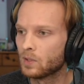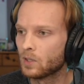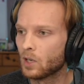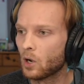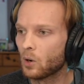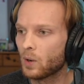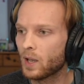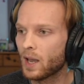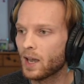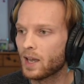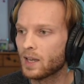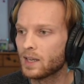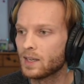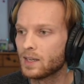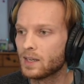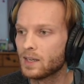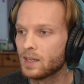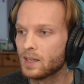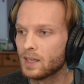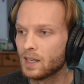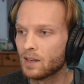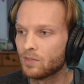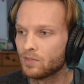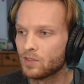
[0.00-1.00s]
okay,
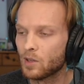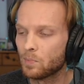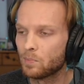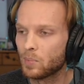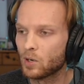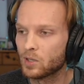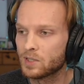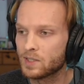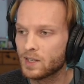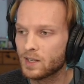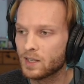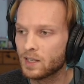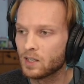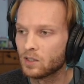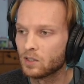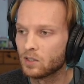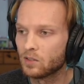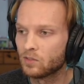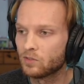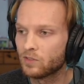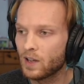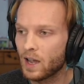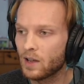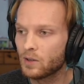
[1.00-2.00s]
if the
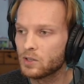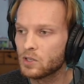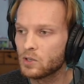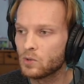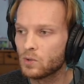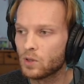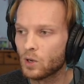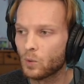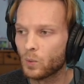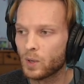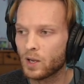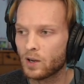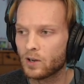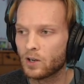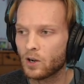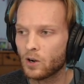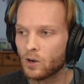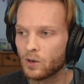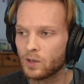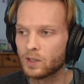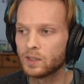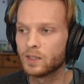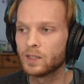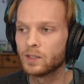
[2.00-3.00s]
particular value that we are
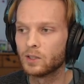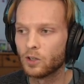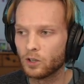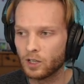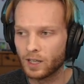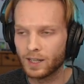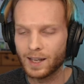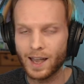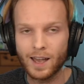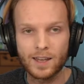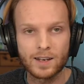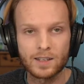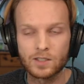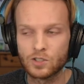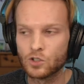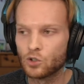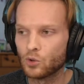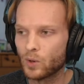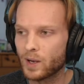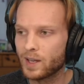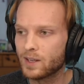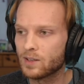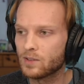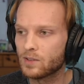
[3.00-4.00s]
currently looking at is
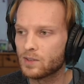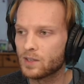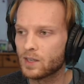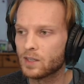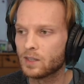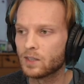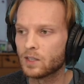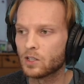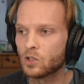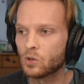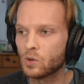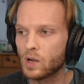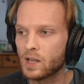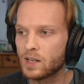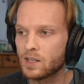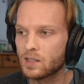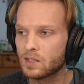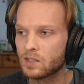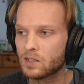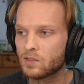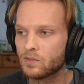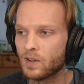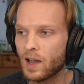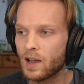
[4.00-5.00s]
greater than the
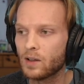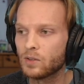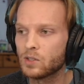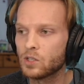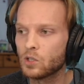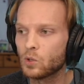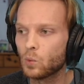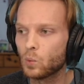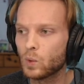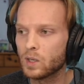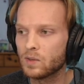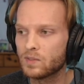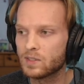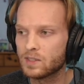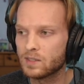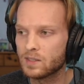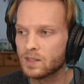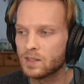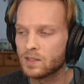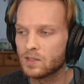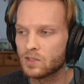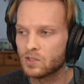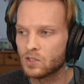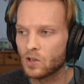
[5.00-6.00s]
greatest value we've
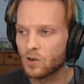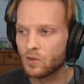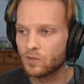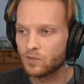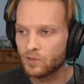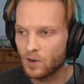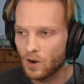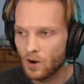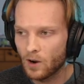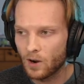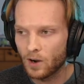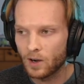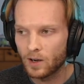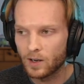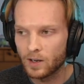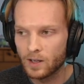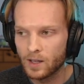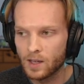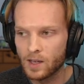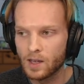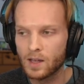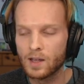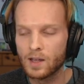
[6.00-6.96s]
seen so far,